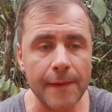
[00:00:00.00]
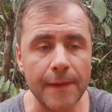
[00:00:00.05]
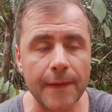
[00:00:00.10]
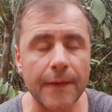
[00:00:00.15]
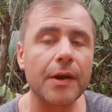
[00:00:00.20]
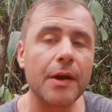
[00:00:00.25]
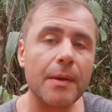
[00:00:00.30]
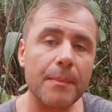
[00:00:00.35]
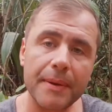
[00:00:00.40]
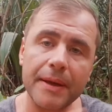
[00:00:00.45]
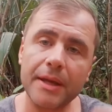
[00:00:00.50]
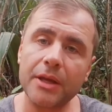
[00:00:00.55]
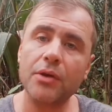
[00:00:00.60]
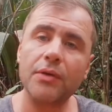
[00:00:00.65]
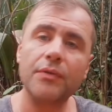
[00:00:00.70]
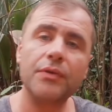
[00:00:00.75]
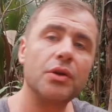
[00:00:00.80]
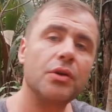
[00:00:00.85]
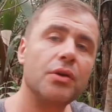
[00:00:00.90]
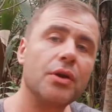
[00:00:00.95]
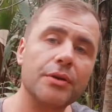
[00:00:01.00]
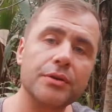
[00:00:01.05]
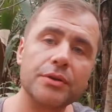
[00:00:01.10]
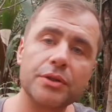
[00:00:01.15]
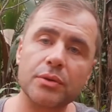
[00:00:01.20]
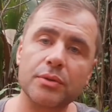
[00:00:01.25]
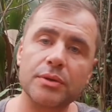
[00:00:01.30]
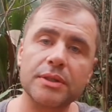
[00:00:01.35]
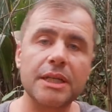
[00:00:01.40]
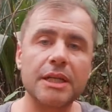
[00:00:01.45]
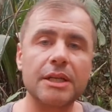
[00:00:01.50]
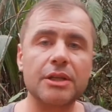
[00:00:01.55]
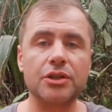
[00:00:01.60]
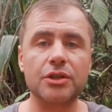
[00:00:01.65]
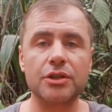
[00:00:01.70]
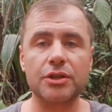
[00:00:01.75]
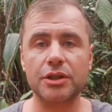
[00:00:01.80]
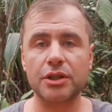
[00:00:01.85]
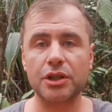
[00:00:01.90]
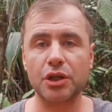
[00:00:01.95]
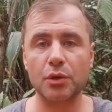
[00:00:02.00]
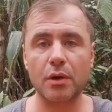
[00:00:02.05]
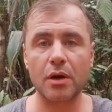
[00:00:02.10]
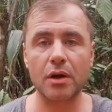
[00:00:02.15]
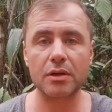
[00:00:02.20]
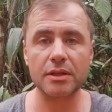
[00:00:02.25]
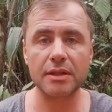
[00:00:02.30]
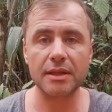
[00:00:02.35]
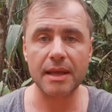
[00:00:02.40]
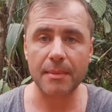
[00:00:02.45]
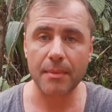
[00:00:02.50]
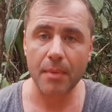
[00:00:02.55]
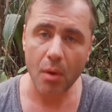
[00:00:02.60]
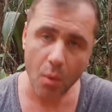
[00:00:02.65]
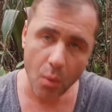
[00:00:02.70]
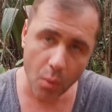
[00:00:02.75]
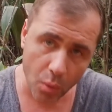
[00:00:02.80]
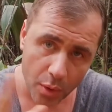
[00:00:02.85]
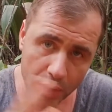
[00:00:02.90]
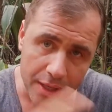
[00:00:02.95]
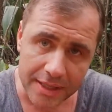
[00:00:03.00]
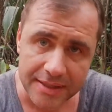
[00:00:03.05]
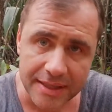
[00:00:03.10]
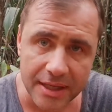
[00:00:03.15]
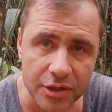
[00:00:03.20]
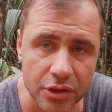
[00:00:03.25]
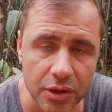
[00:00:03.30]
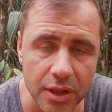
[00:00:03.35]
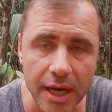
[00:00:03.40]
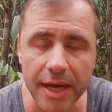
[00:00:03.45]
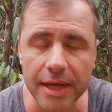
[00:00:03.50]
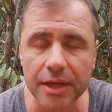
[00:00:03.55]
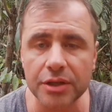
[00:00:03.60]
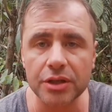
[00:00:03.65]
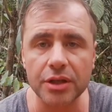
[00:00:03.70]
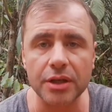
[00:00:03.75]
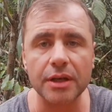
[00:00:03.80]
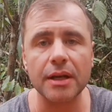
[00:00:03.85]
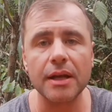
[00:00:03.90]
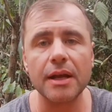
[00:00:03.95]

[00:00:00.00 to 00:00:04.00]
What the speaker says: And I bet you if you go to your teachers and you ask them, what is education?